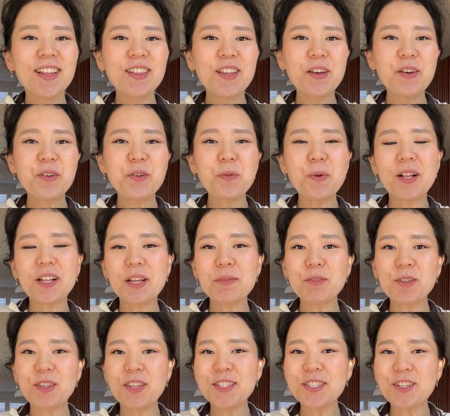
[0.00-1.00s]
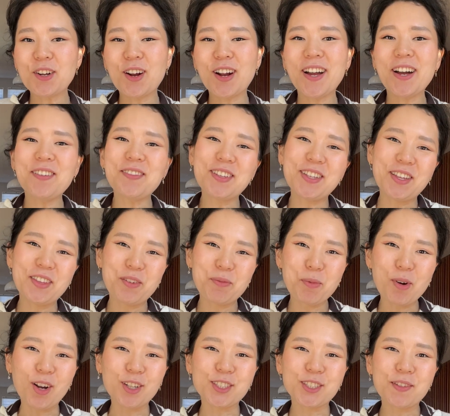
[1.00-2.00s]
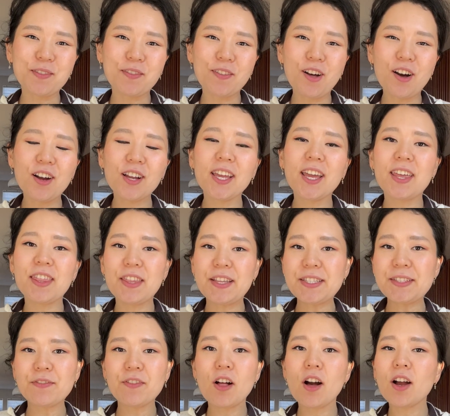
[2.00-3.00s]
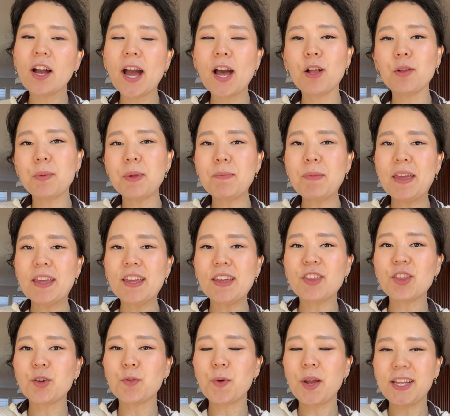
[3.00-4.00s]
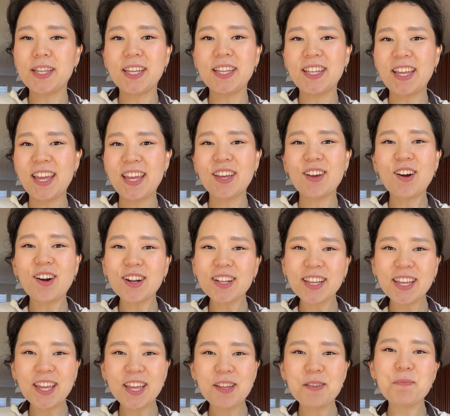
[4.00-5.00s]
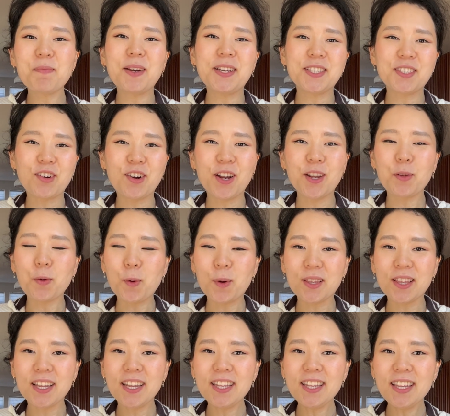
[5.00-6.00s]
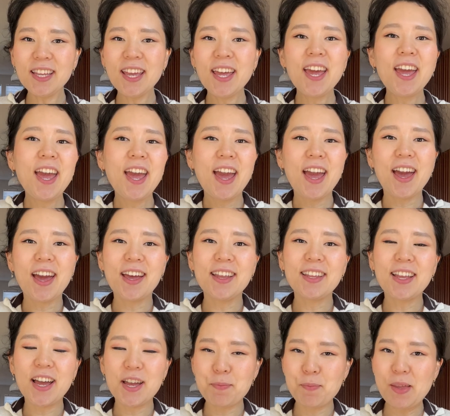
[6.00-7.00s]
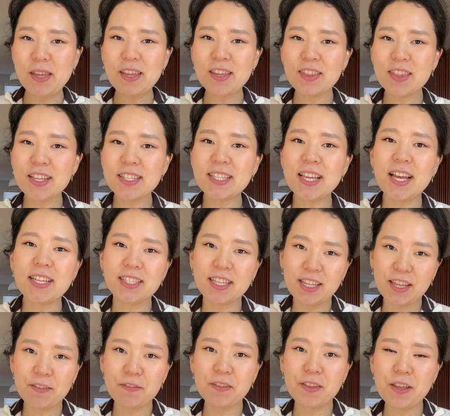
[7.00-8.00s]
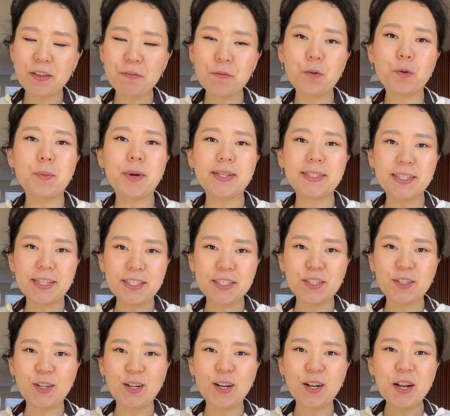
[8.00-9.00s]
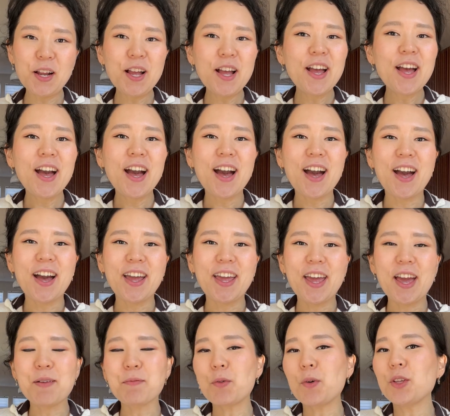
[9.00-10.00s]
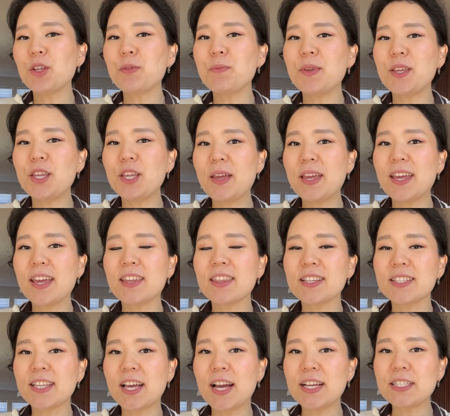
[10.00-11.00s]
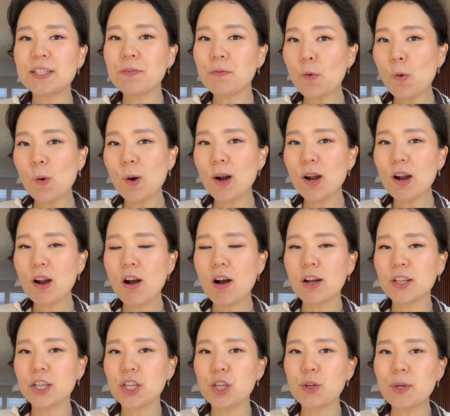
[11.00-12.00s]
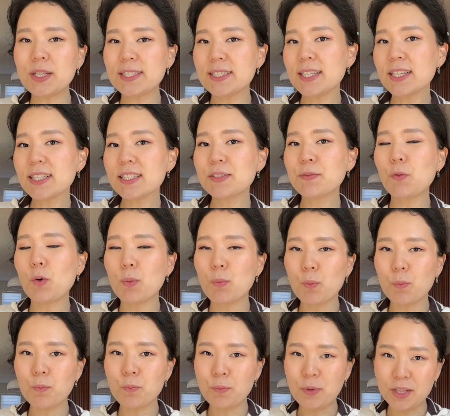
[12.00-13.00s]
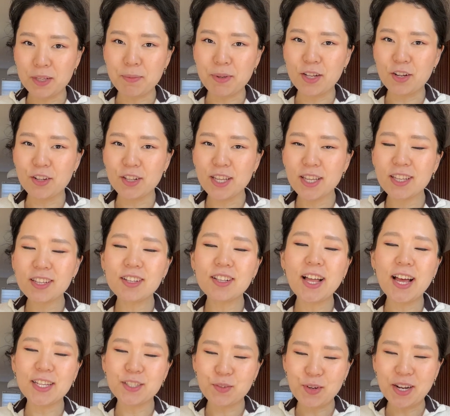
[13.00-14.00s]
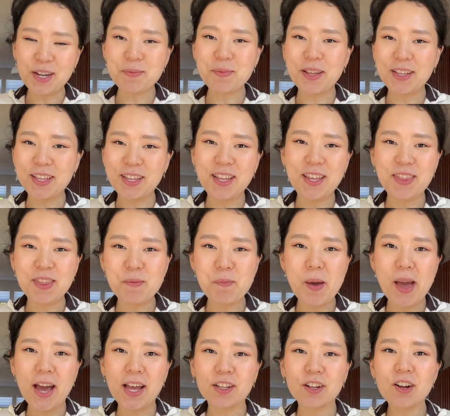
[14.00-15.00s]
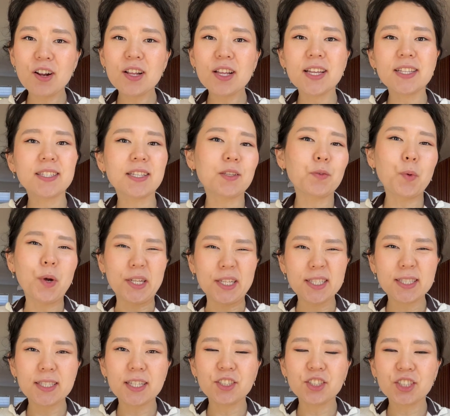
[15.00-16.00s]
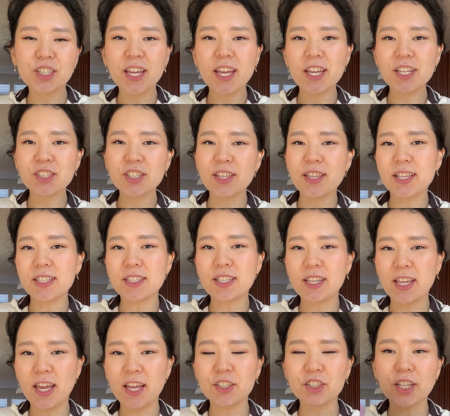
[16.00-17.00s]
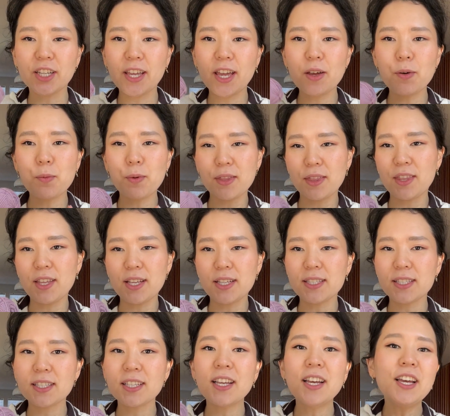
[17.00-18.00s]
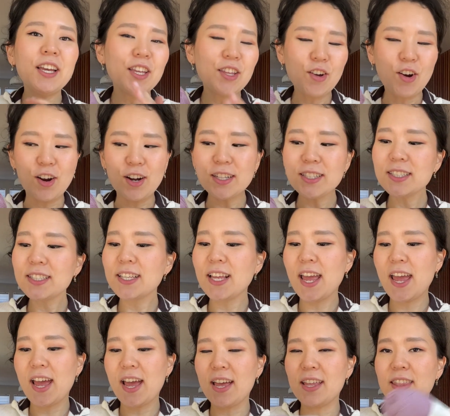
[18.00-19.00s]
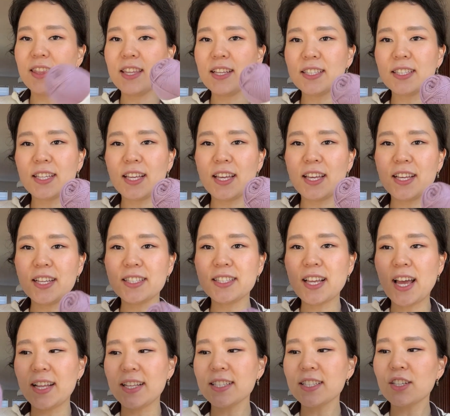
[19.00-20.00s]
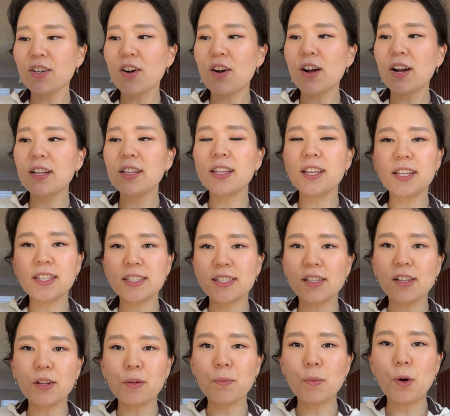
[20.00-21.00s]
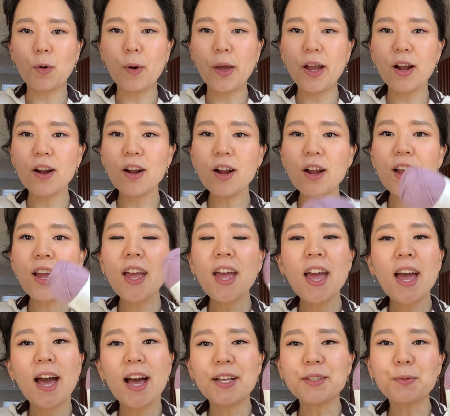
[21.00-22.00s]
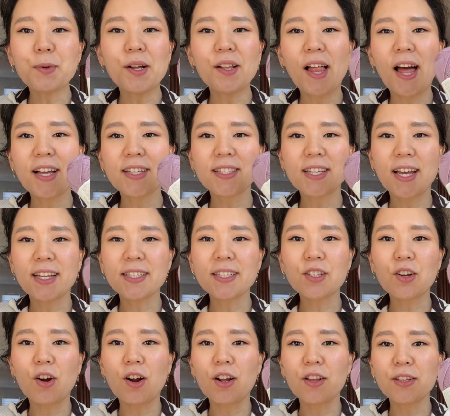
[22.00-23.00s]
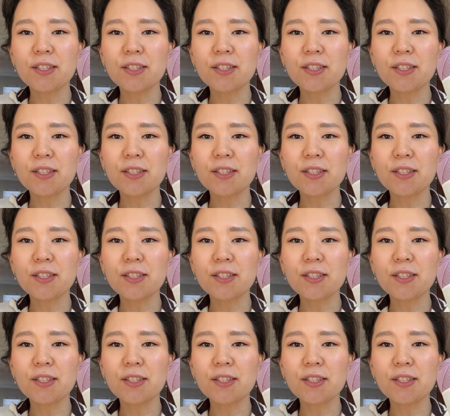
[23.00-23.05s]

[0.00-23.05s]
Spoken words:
Hello, welcome to the start of another project vlog. In this vlog, I will be making the rainy day cardigan by Sari Nordlund, and I'm making this as a gift knit for my sister. I am going to be making the size 4 on a US 6 4mm needle as recommended in the pattern. It's a 20 stitch gauge, and that's the gauge I get with these yarns. And this is Sandnes Garn Tynn Silk Mohair, as well as Sandnes Garn